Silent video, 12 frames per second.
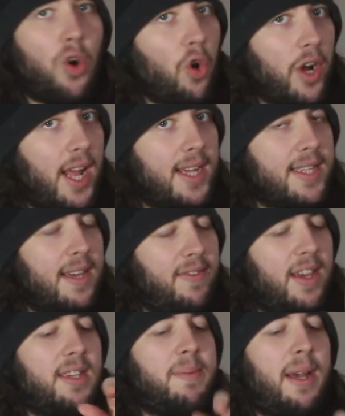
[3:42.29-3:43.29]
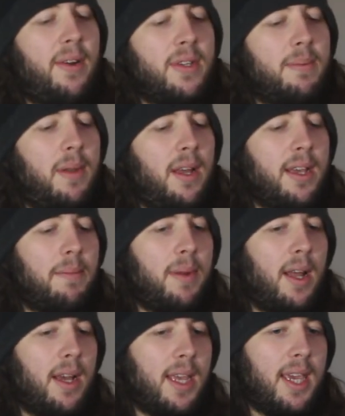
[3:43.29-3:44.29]
or an SFX power supply
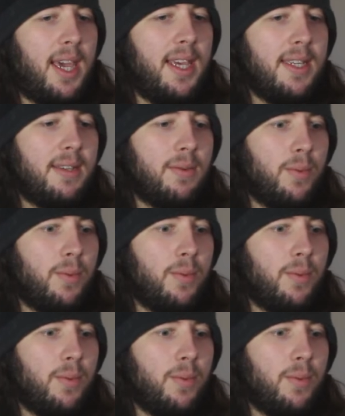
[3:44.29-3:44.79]
compliant case,